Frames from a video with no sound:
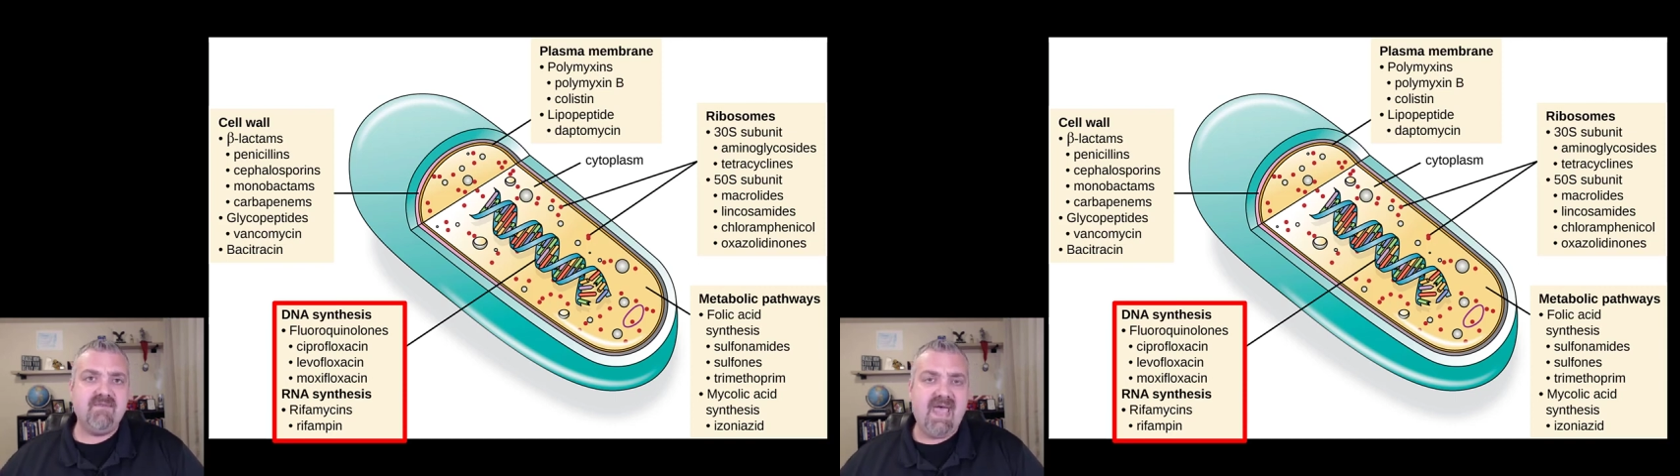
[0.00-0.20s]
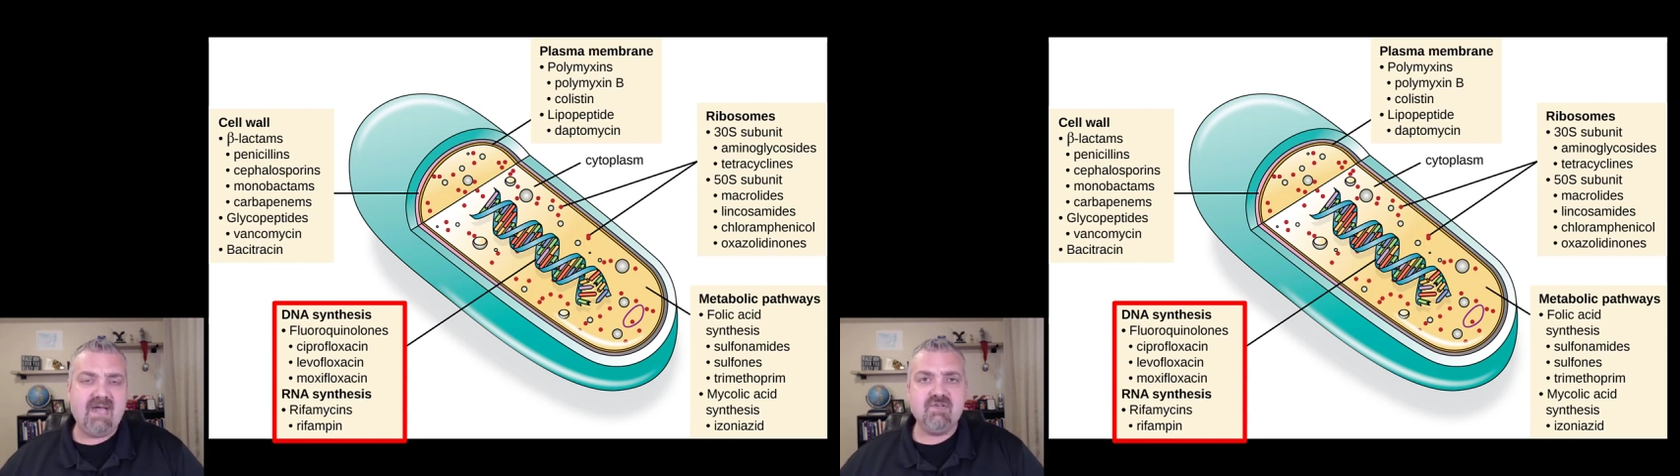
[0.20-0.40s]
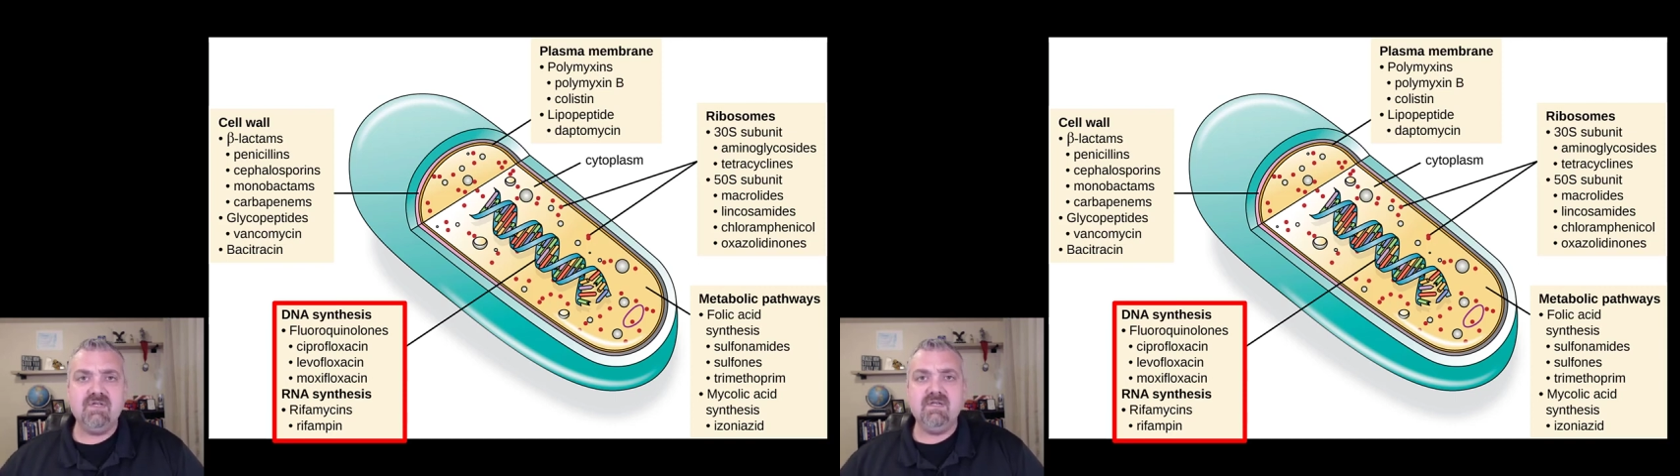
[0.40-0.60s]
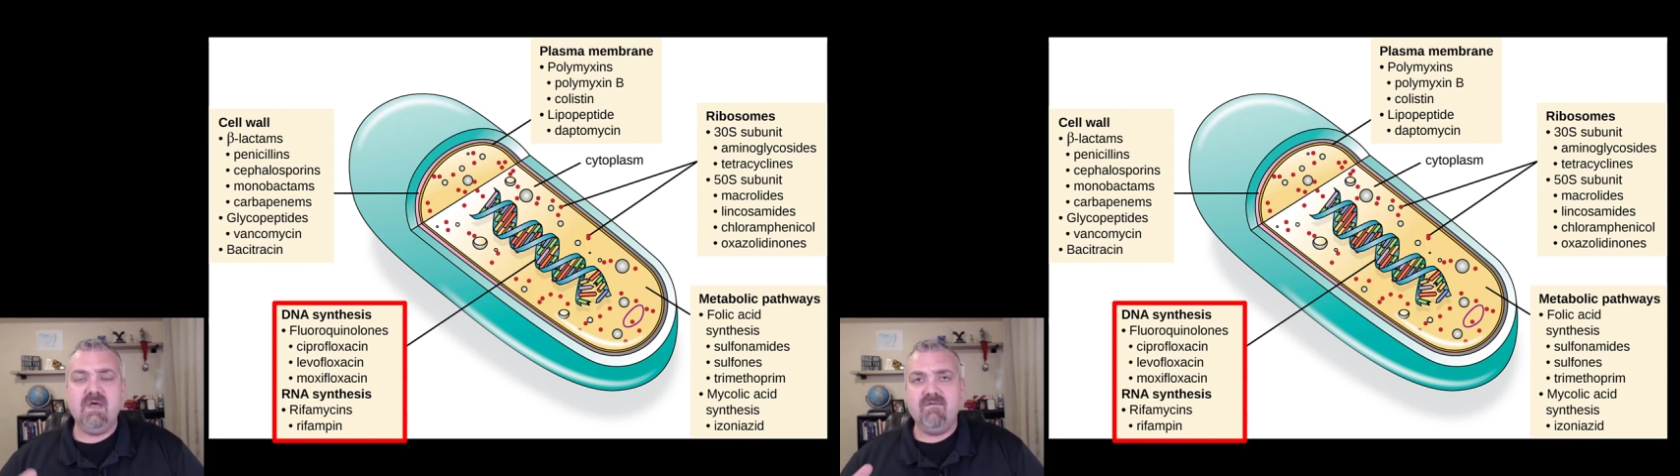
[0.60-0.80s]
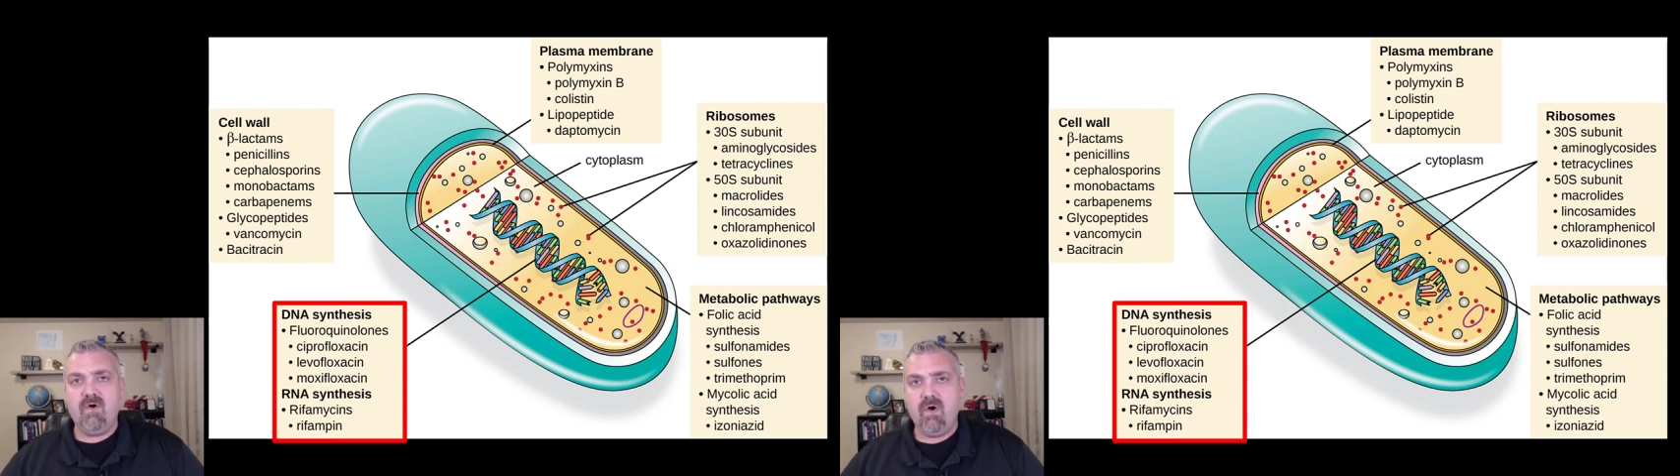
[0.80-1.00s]
of action
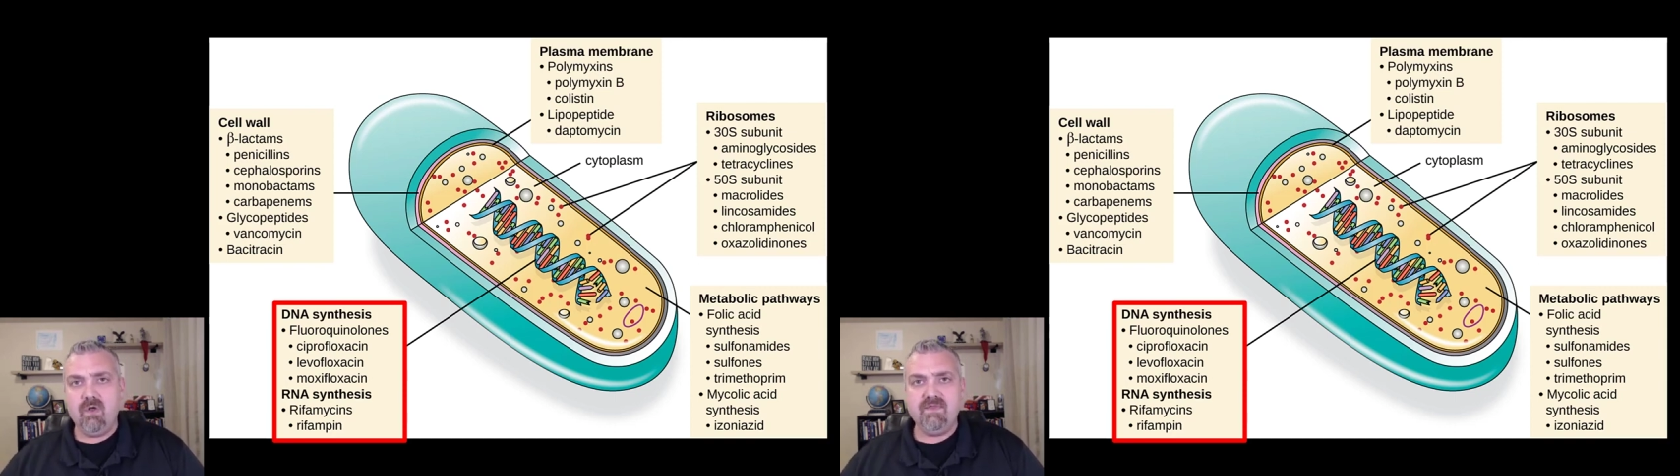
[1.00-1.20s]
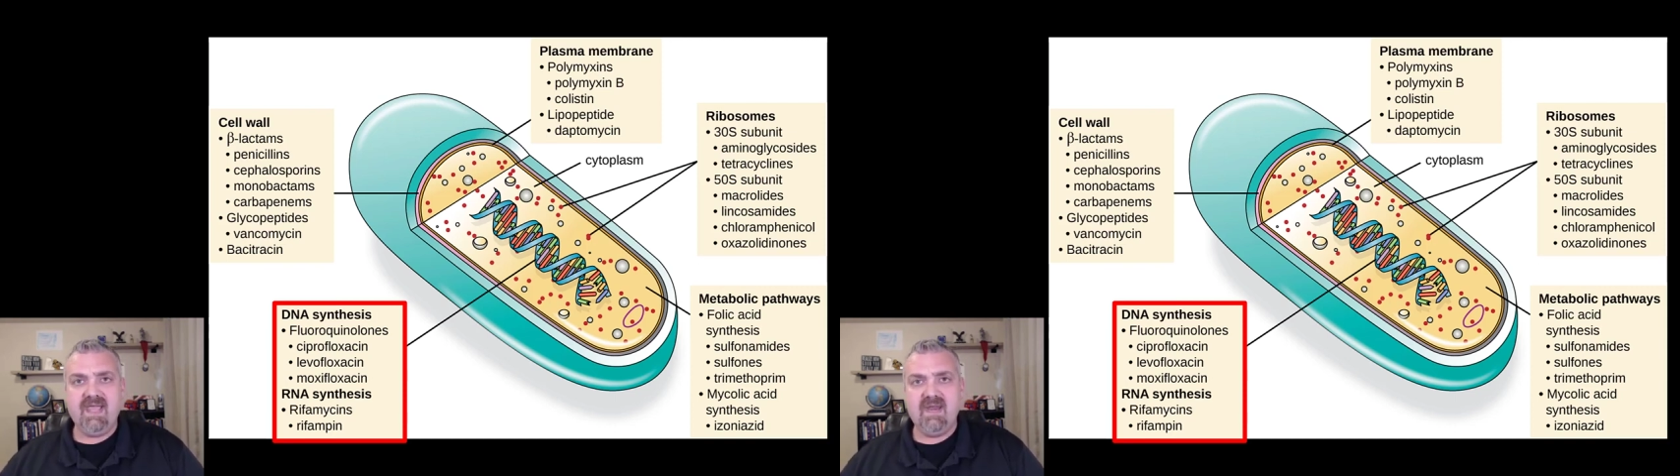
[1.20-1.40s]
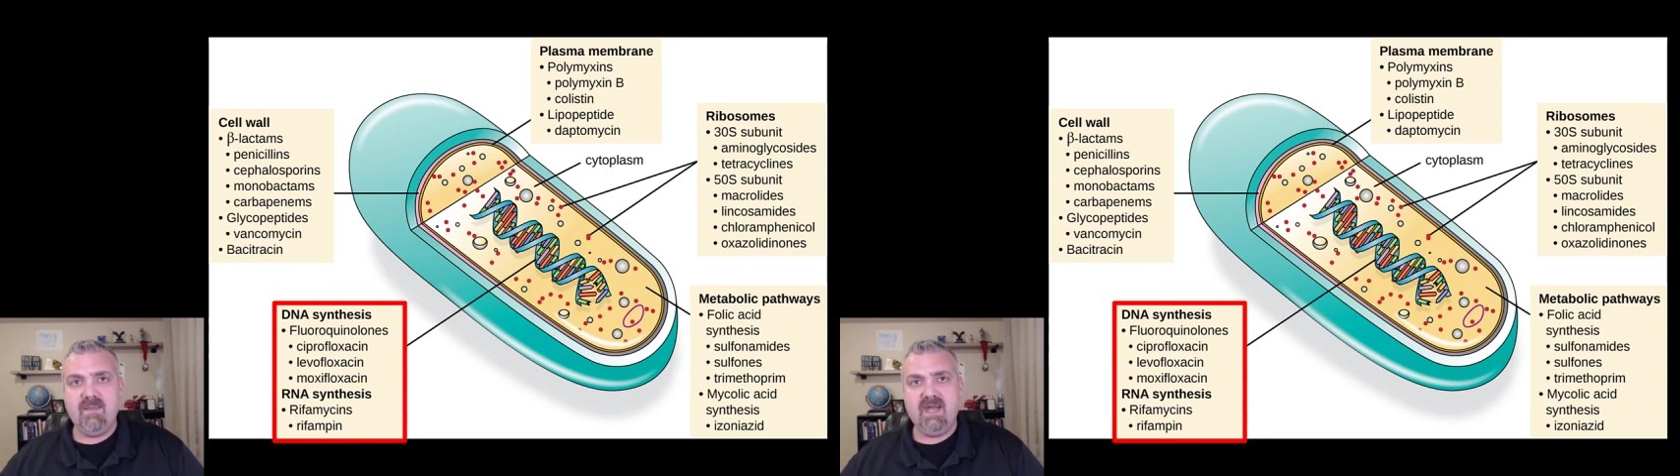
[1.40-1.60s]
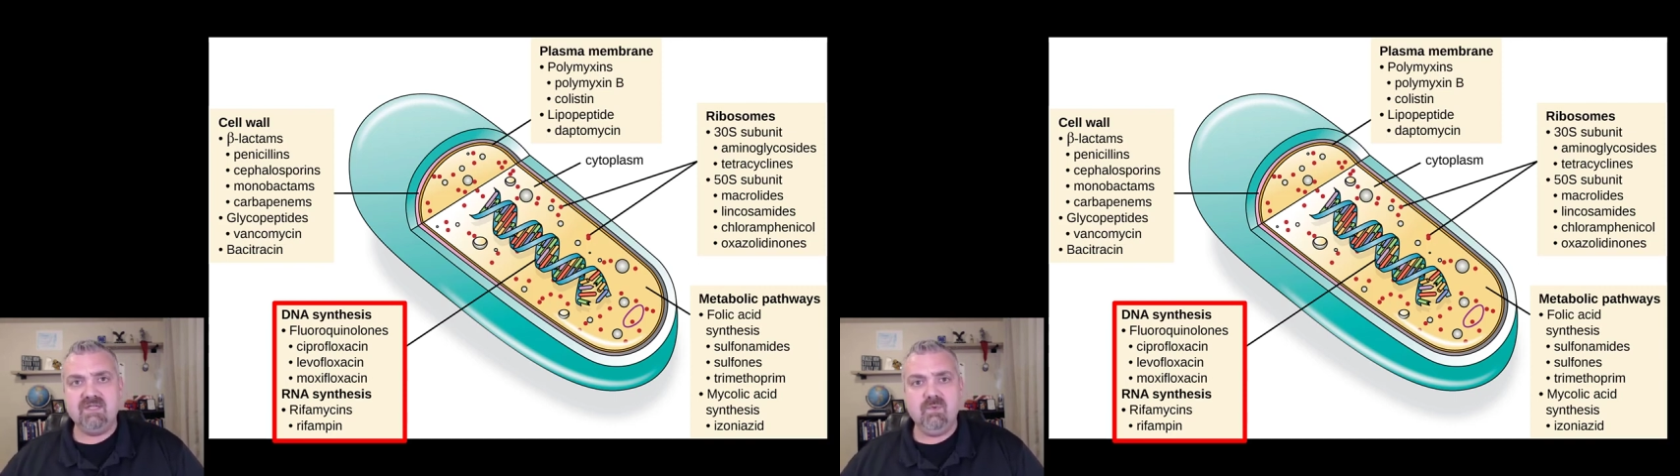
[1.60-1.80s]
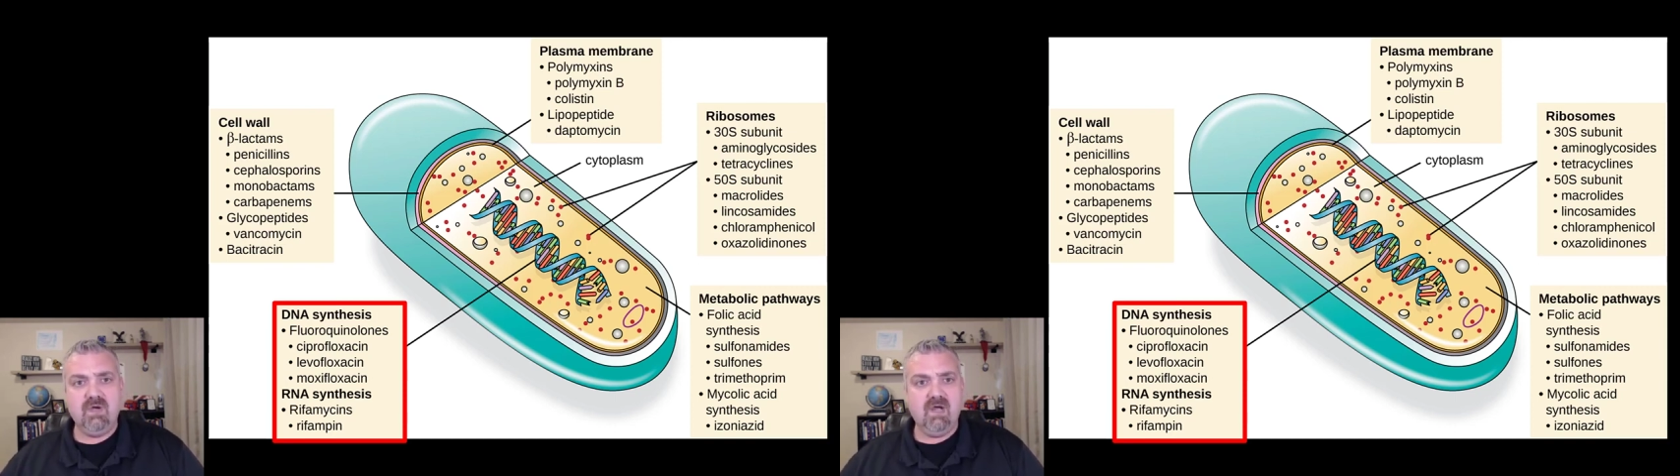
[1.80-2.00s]
of all the
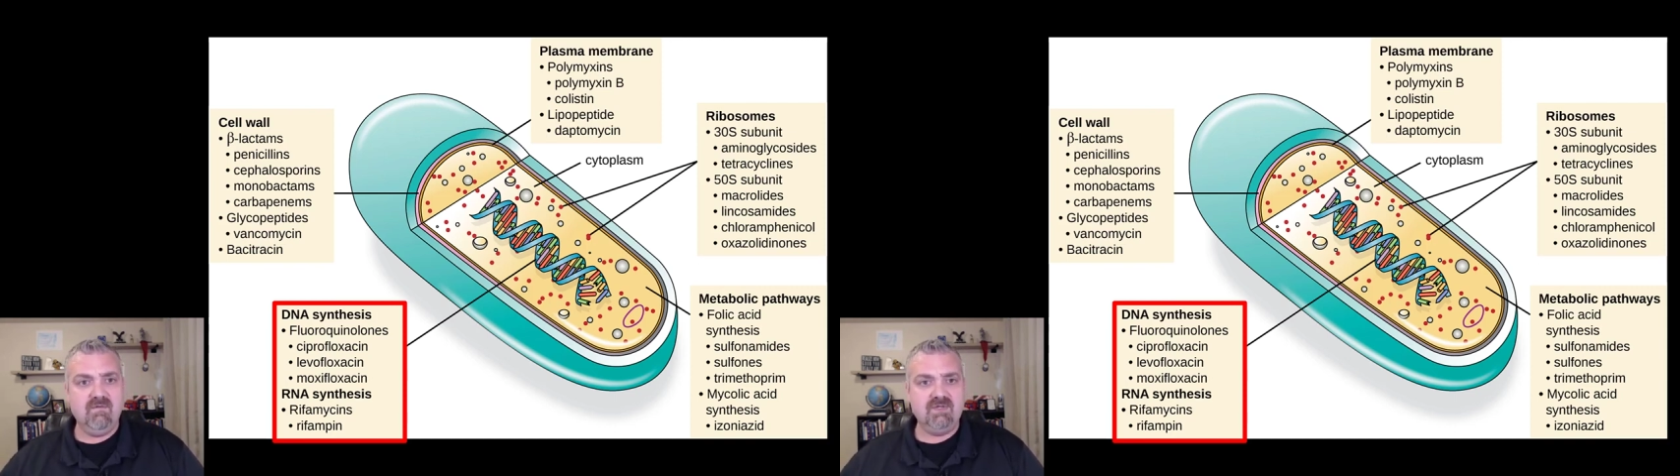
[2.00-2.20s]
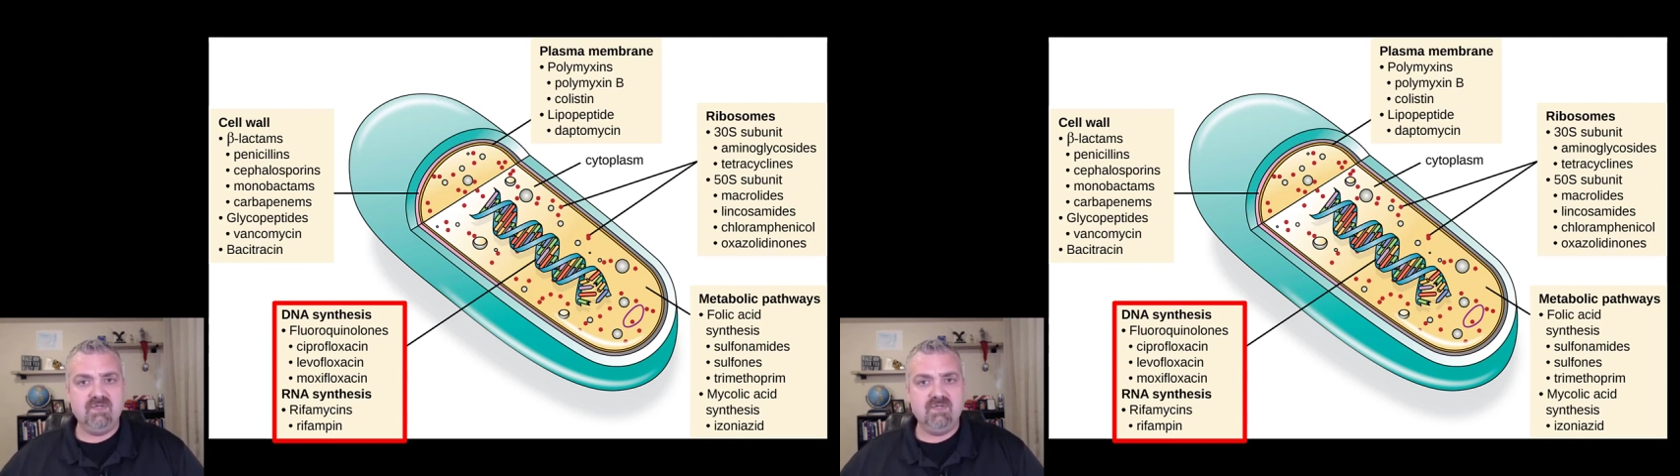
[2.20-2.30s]
antibiotics we'll cover.